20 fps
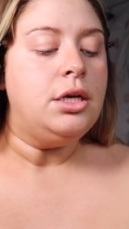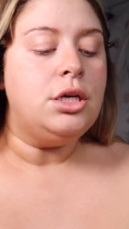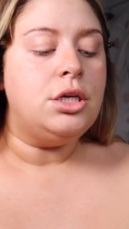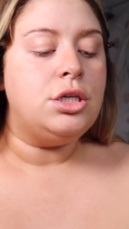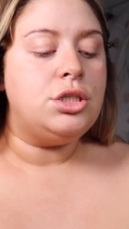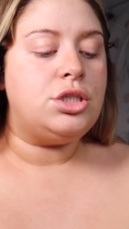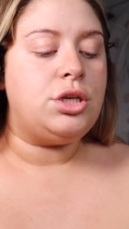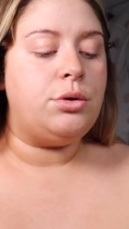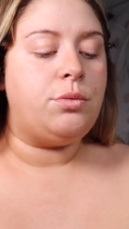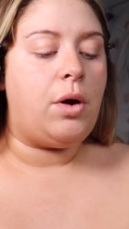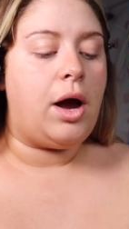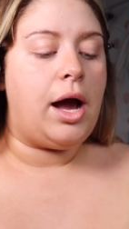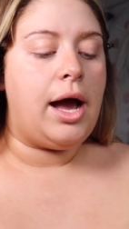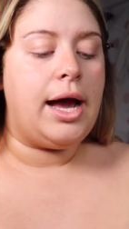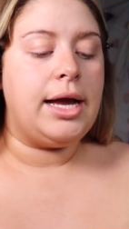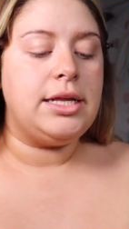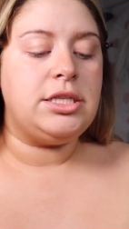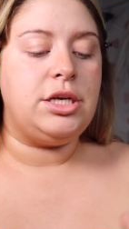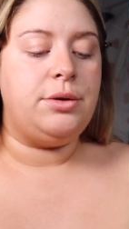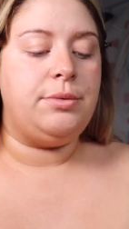So what
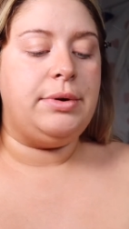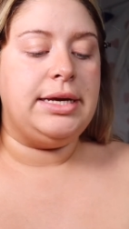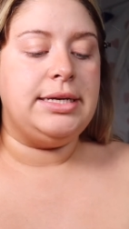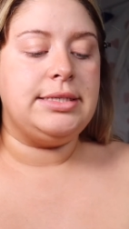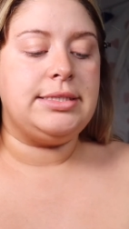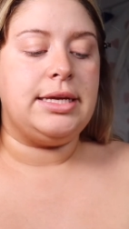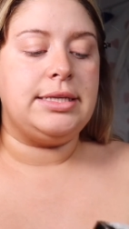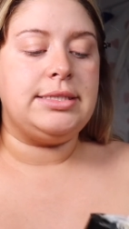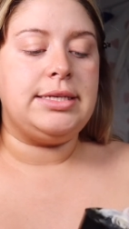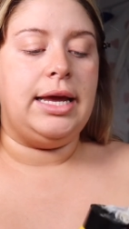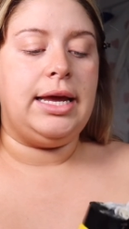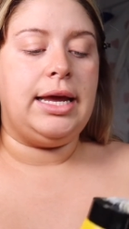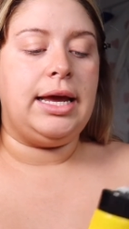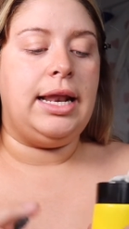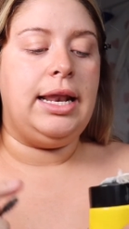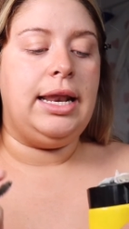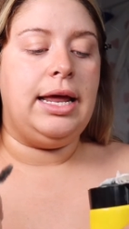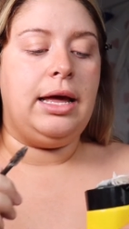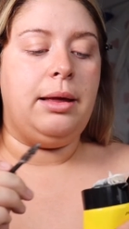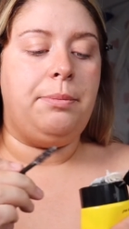I do is I take
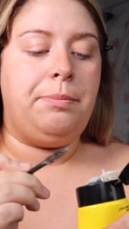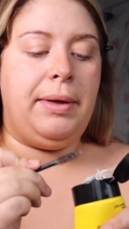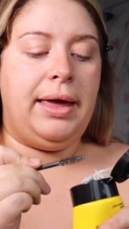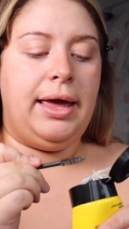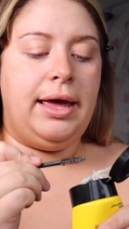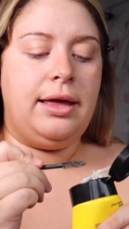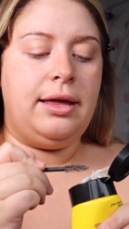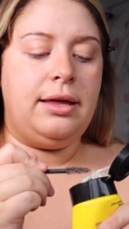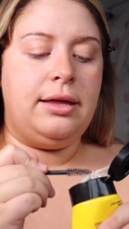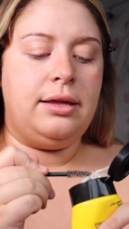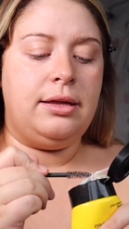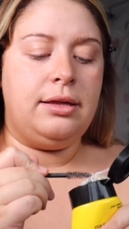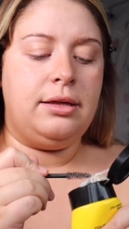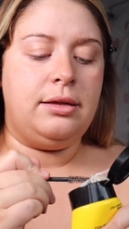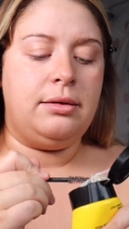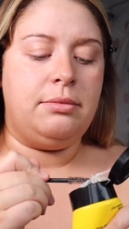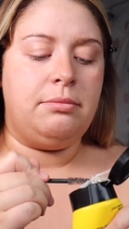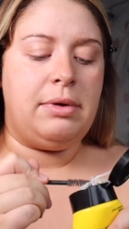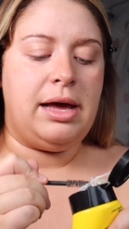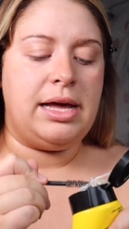a little bit,
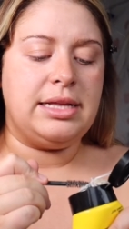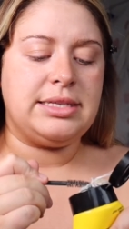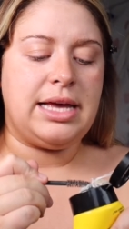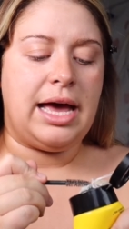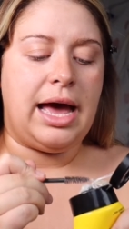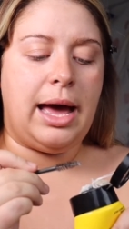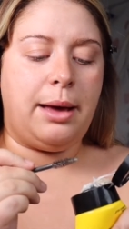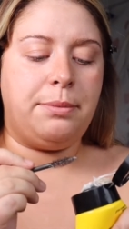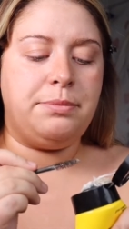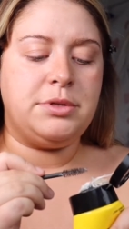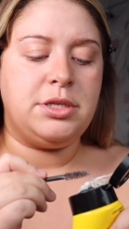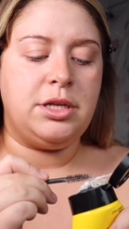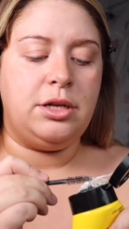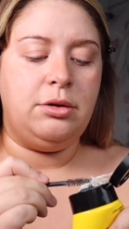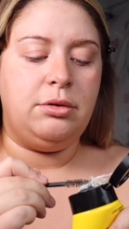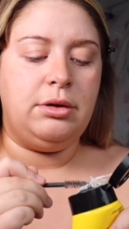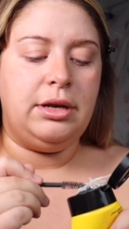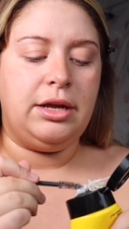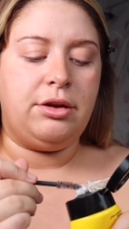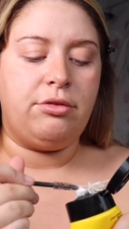mad
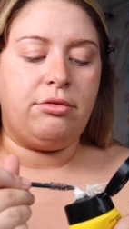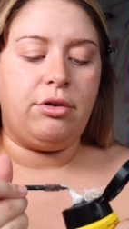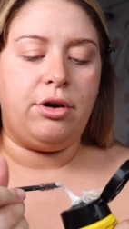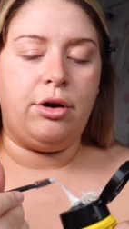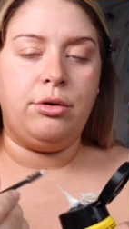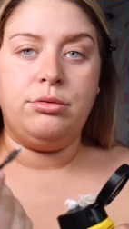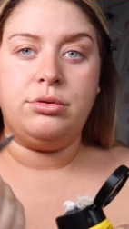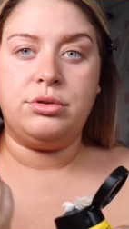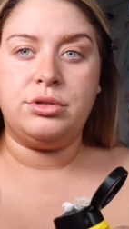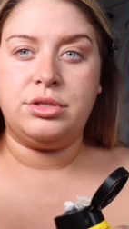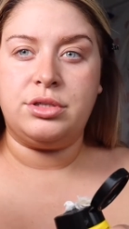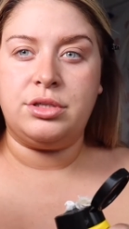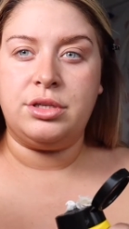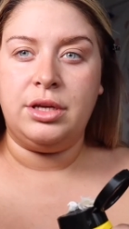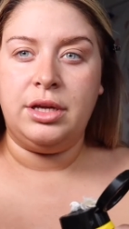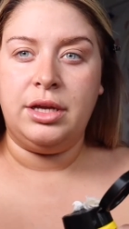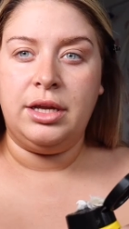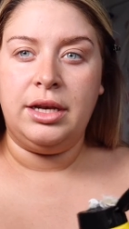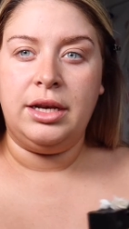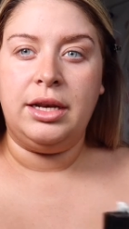absolutely gross,
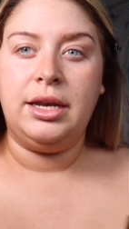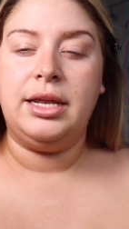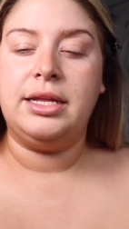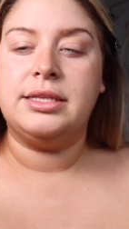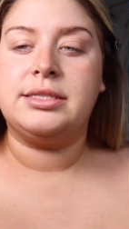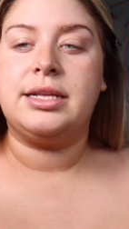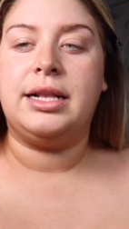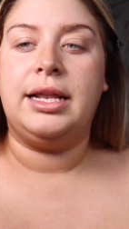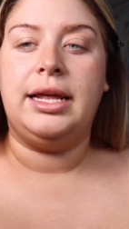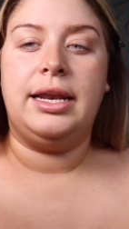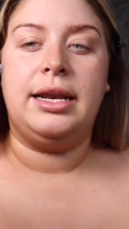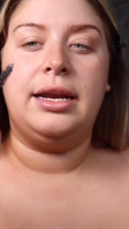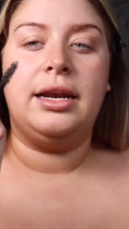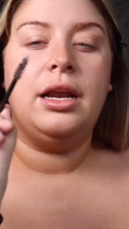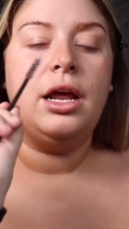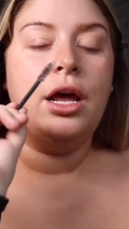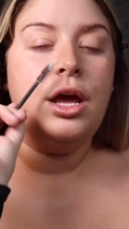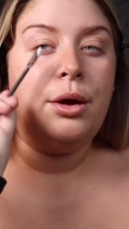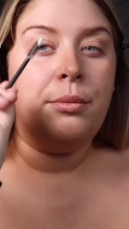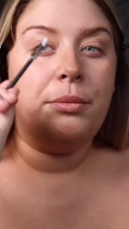needs cleaning.
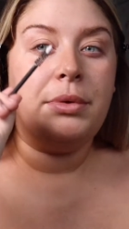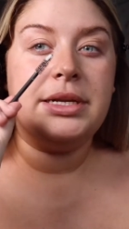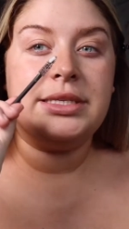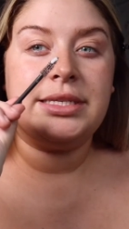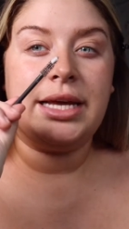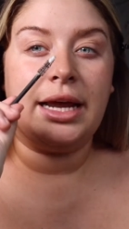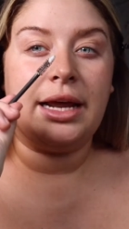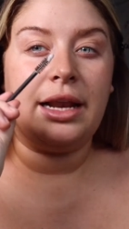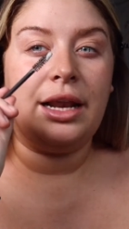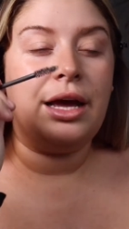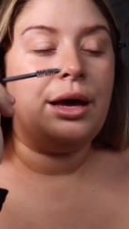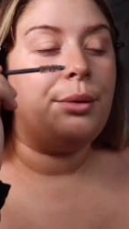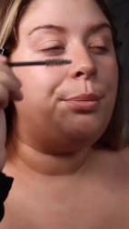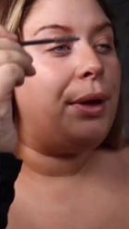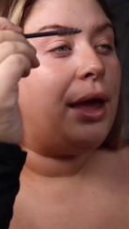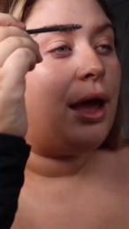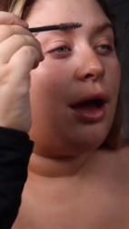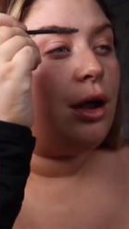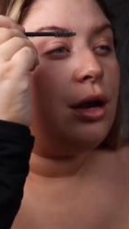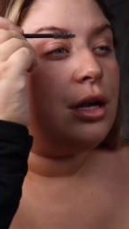But I take a little
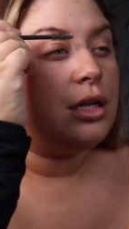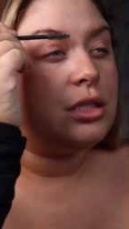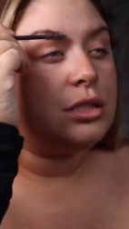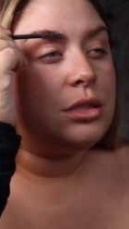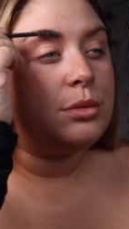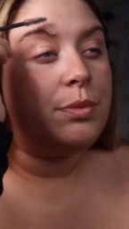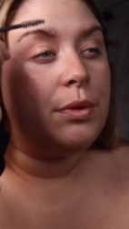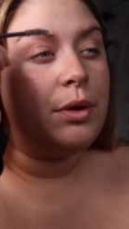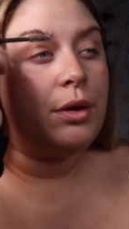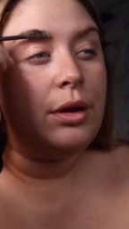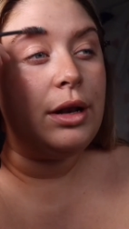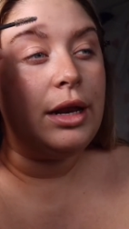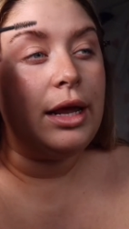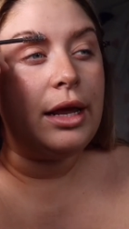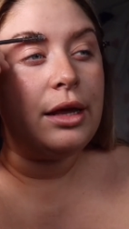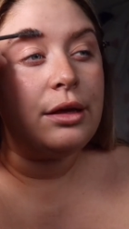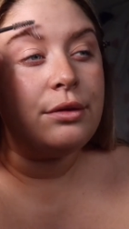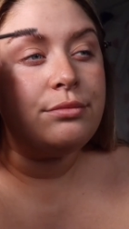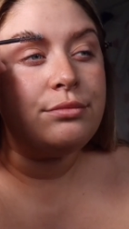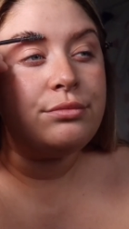bit on a
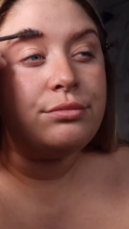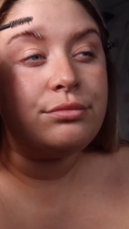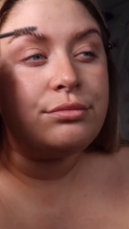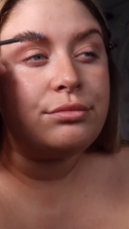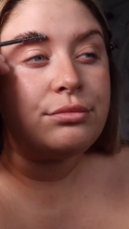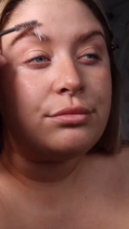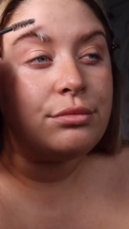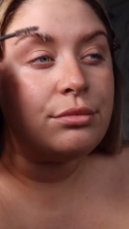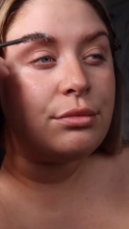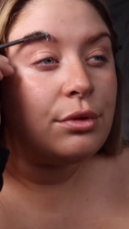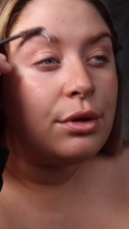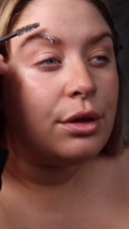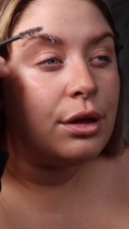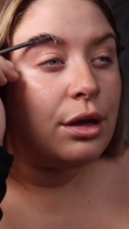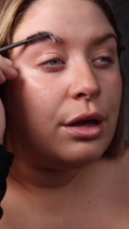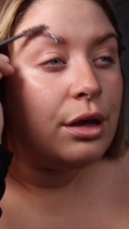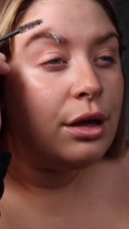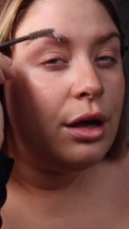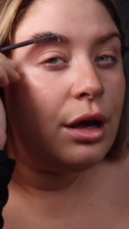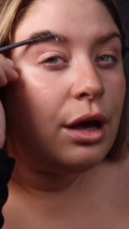spoolie
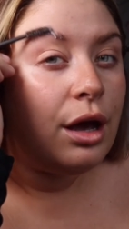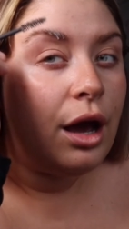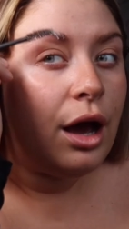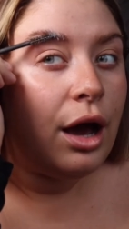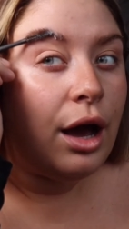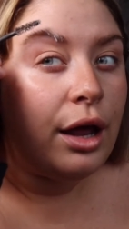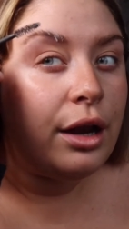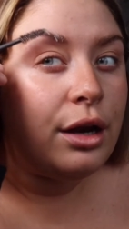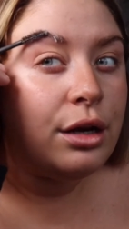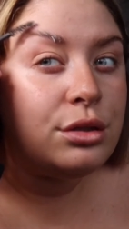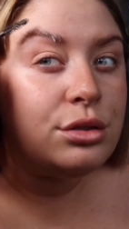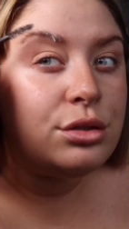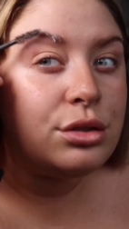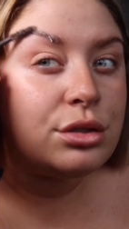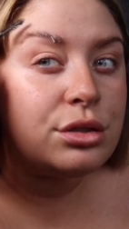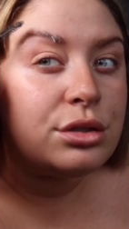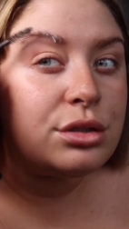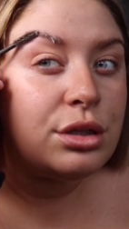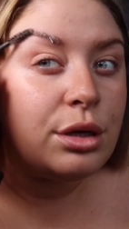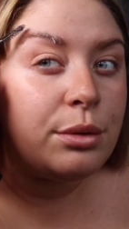and I
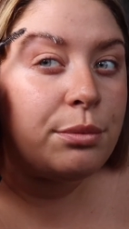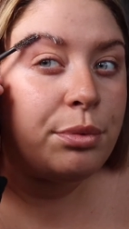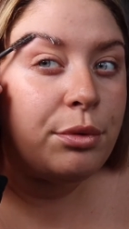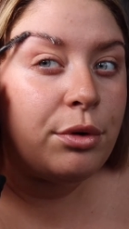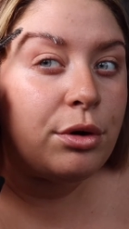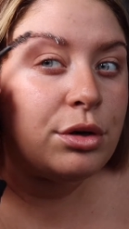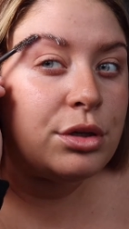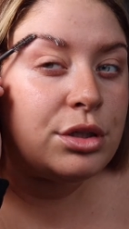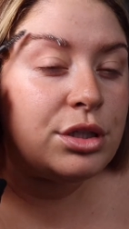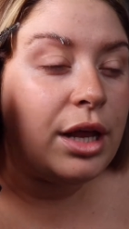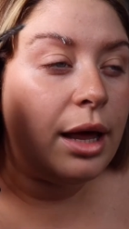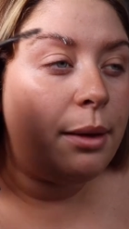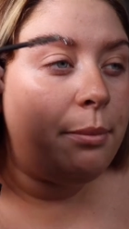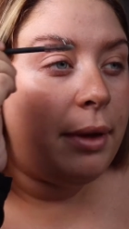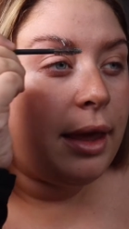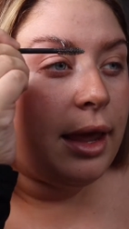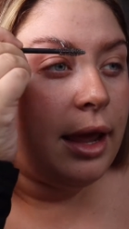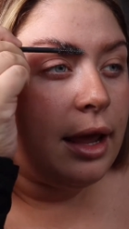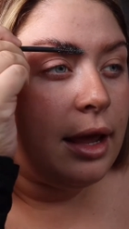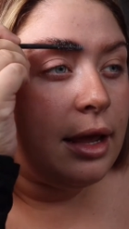just brush them
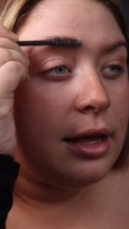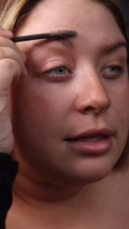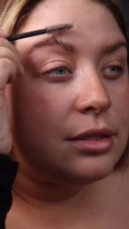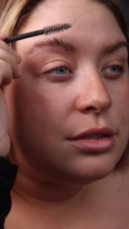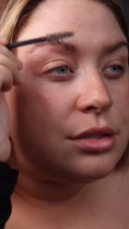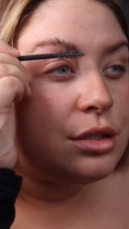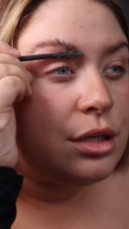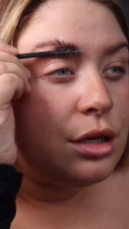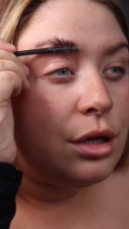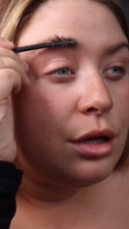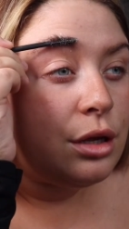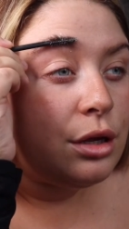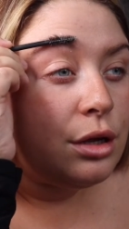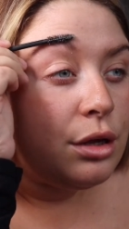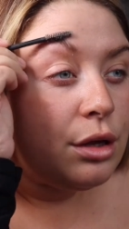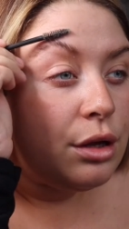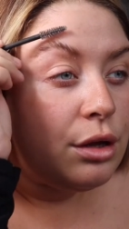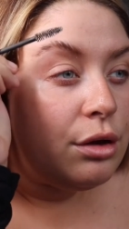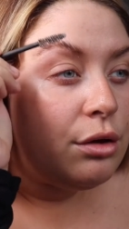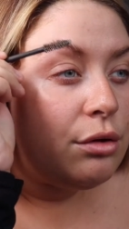hairs
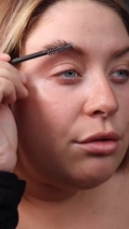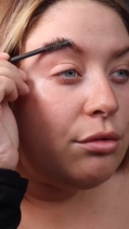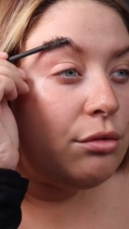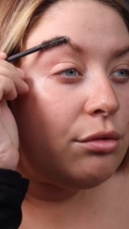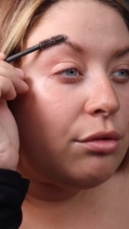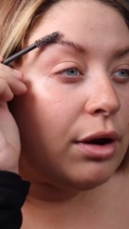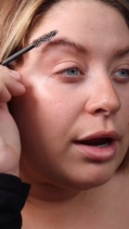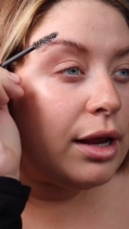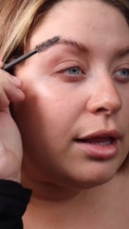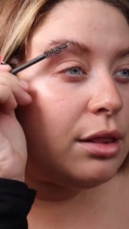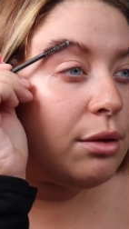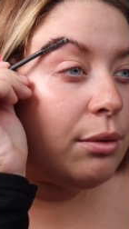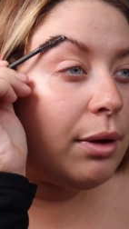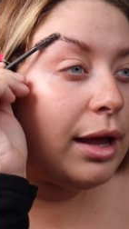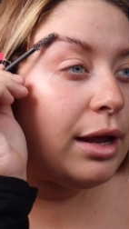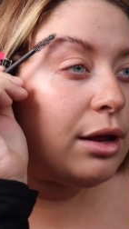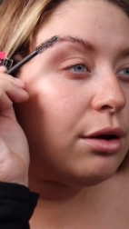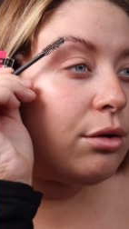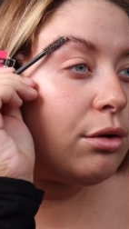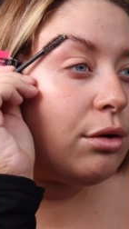right the
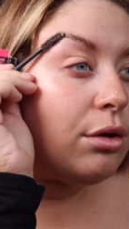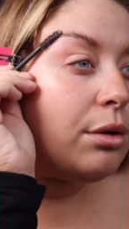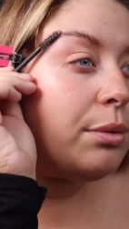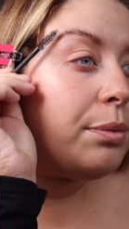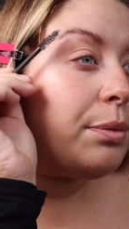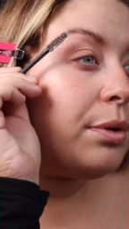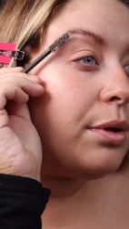way up.